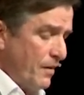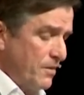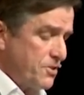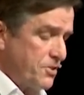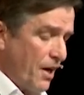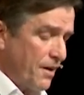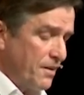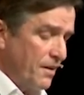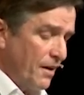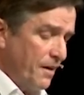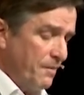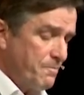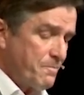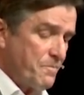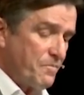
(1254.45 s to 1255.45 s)

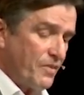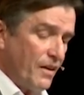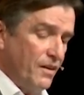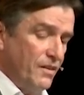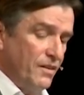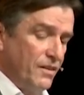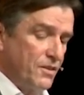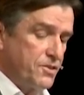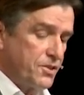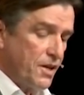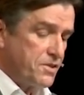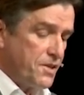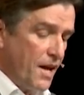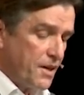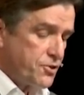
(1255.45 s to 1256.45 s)
suddenly, it
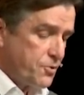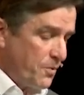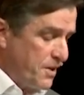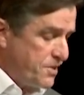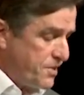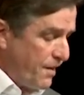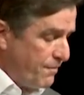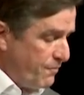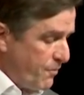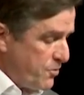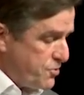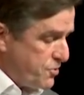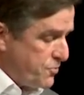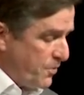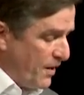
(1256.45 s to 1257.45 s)
says in Acts twenty-seven,
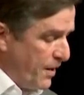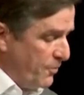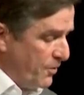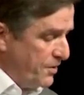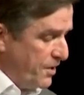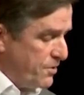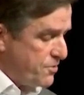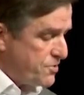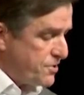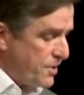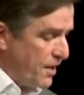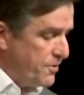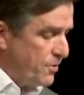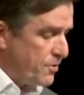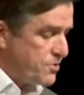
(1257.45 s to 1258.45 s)
verse twenty, when neither
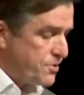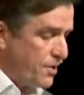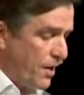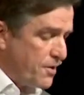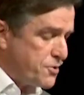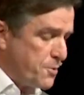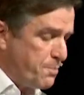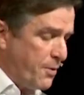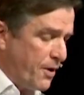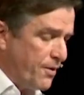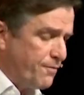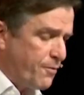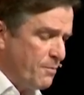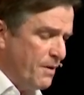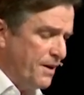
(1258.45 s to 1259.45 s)
sun nor stars
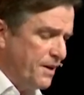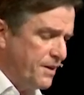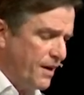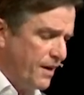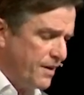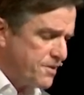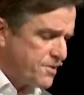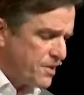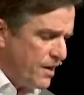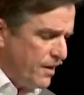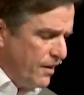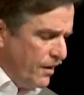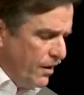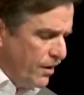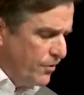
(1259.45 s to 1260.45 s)
appeared for many days,
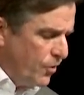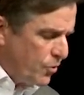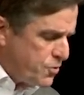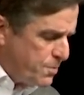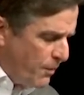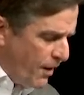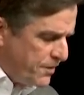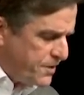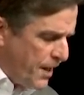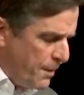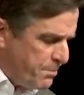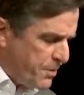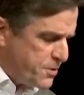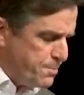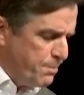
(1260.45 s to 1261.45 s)
and no small
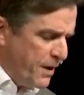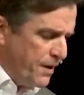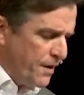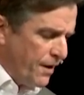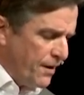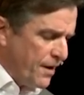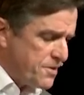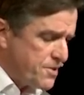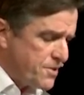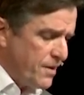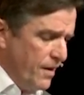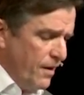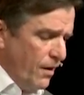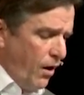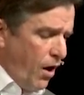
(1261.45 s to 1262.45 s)
tempest beat on us,
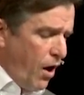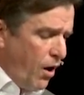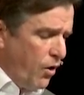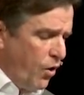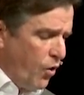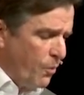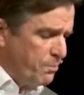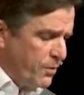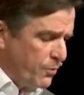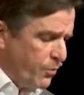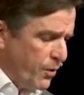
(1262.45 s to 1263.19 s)
all hope that